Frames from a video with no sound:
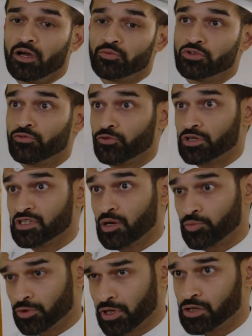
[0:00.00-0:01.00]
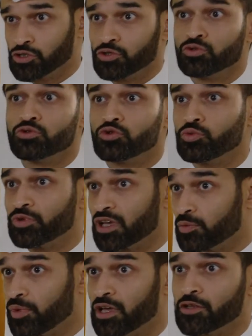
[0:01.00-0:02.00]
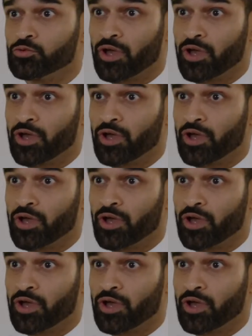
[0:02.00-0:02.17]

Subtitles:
So for example, in Al Janoub and Al Bayt,